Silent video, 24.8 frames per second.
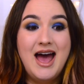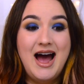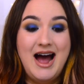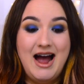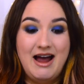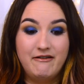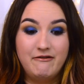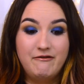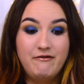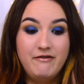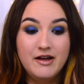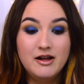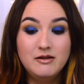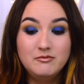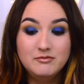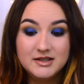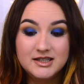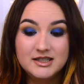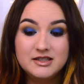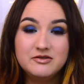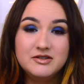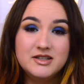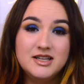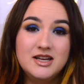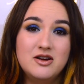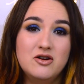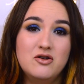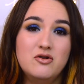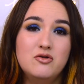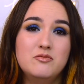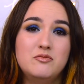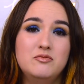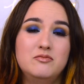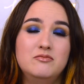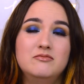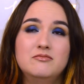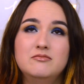I filmed this
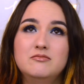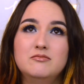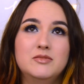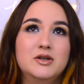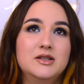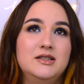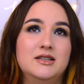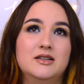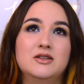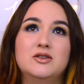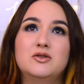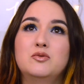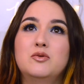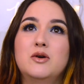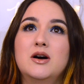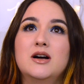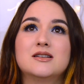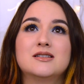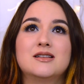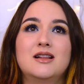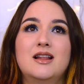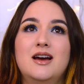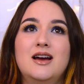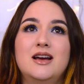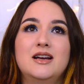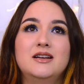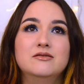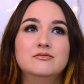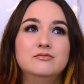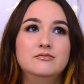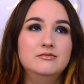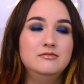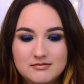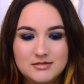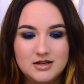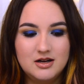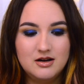video, but it was like
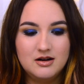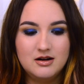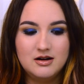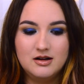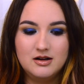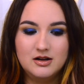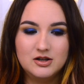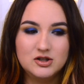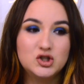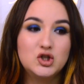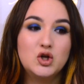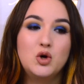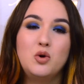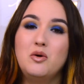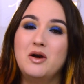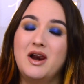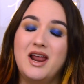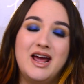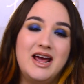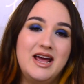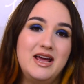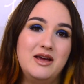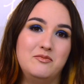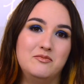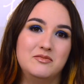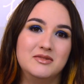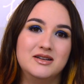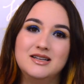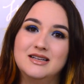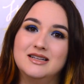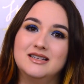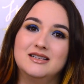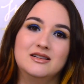so lame.